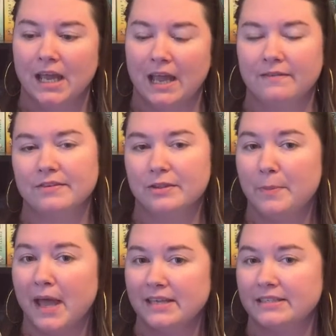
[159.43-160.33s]
After the
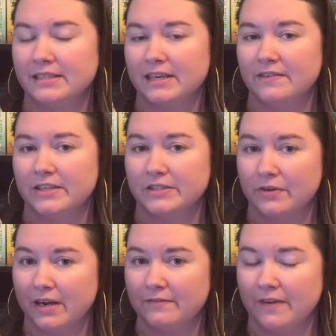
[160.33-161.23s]
passing of his
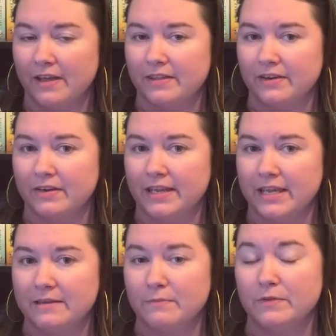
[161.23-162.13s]
grandfather,
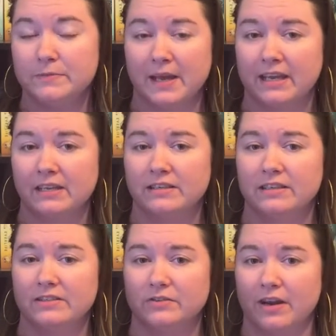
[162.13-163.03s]
he moves back into
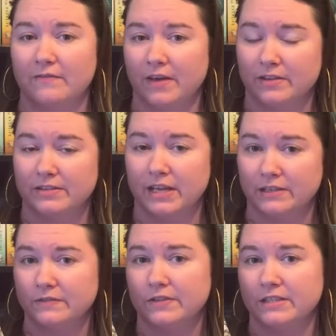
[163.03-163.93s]
his grandfather's
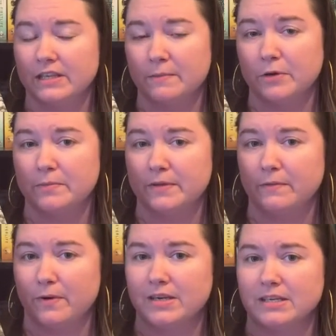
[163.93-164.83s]
house for the summer
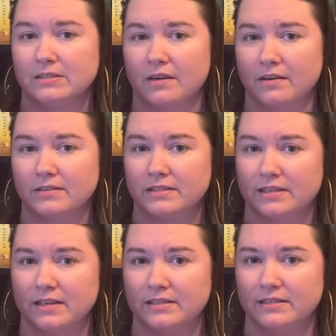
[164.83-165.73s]
before he starts
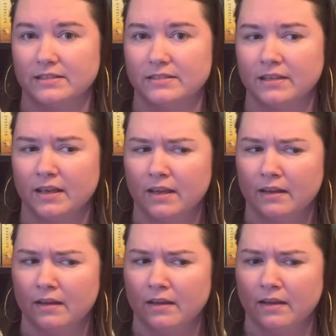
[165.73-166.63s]
his,
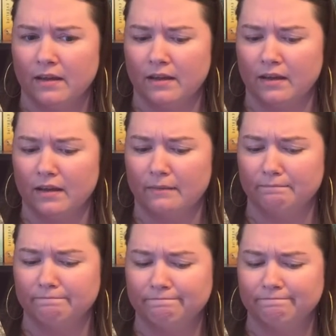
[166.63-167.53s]
I
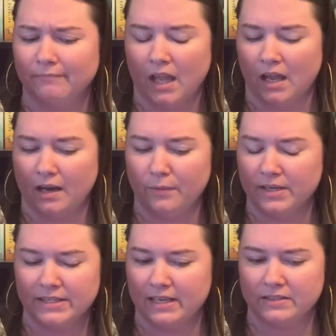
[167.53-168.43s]
don't want
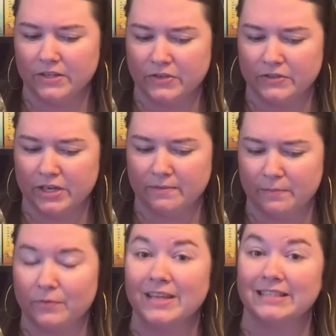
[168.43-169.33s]
to say internship,
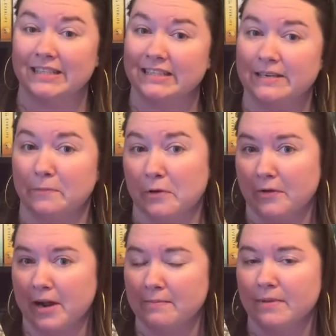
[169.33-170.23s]
residency
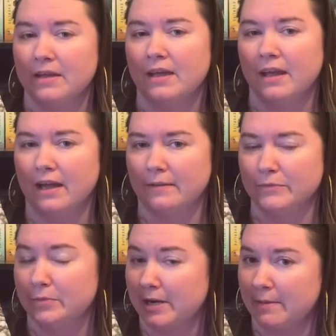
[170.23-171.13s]
program
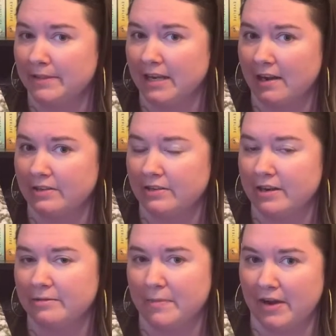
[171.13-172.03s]
to become a doctor
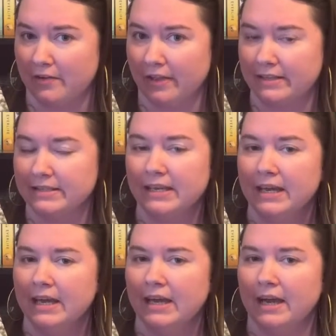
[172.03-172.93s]
in Maryland.
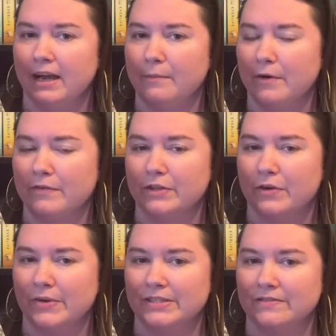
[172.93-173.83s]
Over the
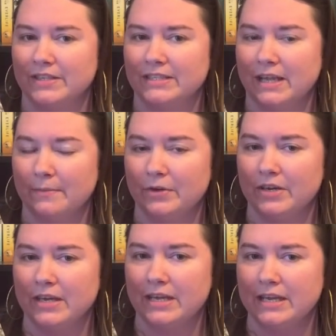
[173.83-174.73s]
course of the summer,
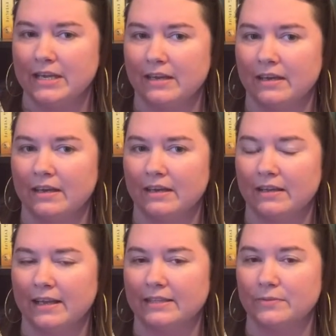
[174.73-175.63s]
he
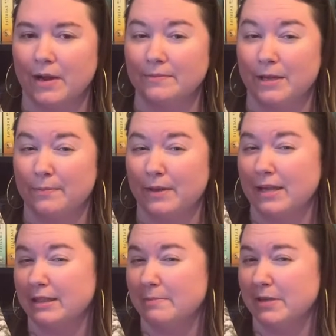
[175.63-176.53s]
gets wrapped up
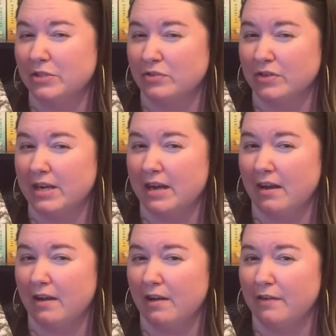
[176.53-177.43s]
in the mystery
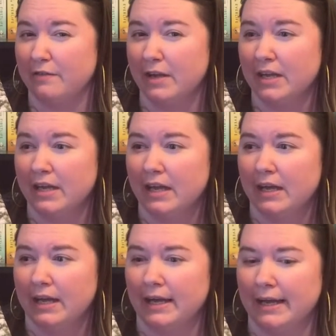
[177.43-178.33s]
of
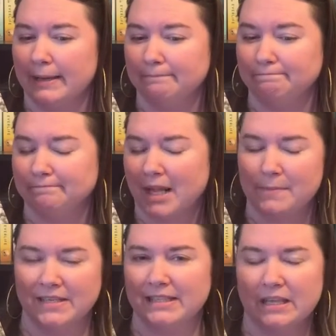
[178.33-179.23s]

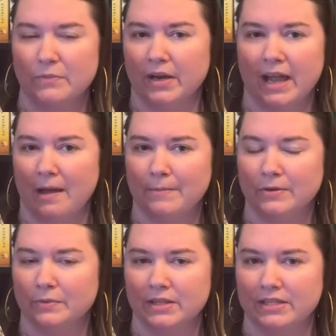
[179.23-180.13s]
basically what
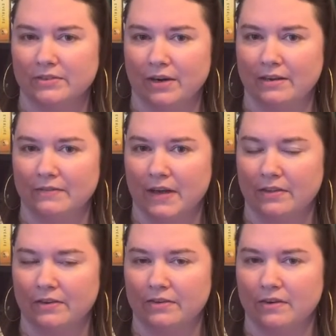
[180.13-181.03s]
happened with his
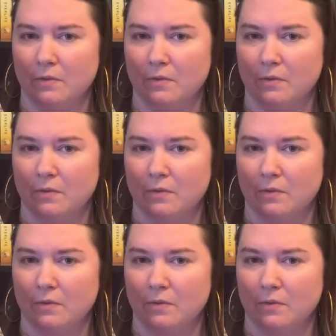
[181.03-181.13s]
grandfather,